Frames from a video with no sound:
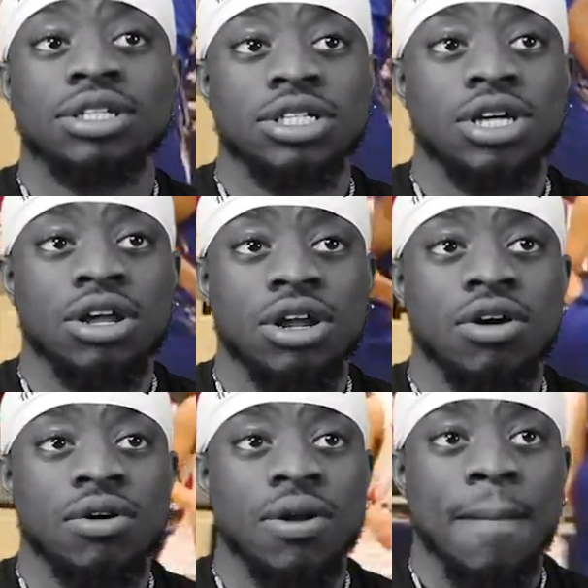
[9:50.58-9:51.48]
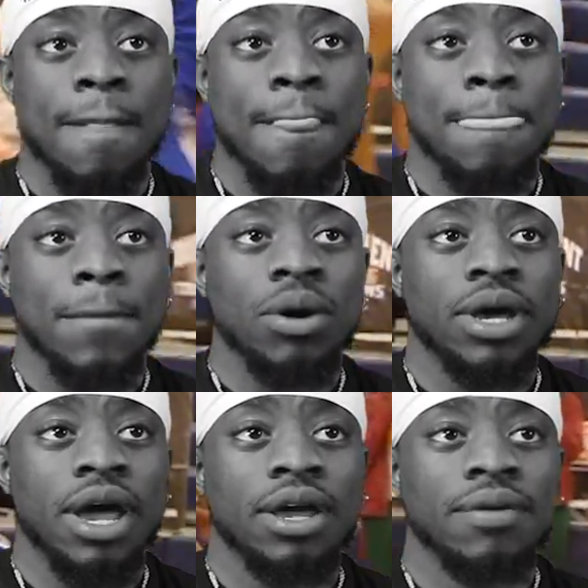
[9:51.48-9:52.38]
to let y'all know.
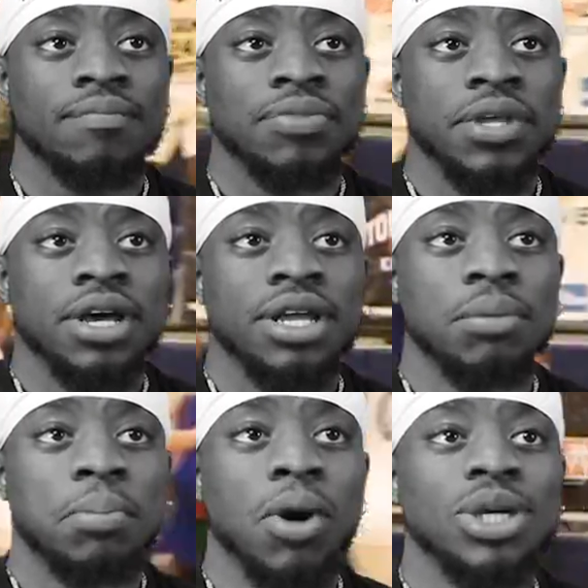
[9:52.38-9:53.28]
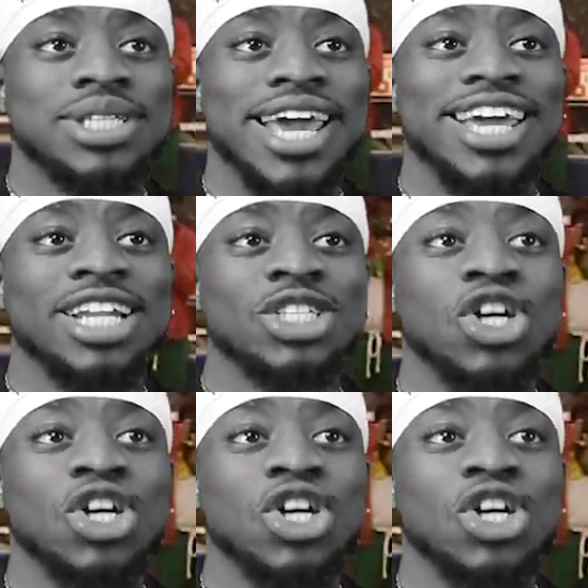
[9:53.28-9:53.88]
Okay. And the Brody taking the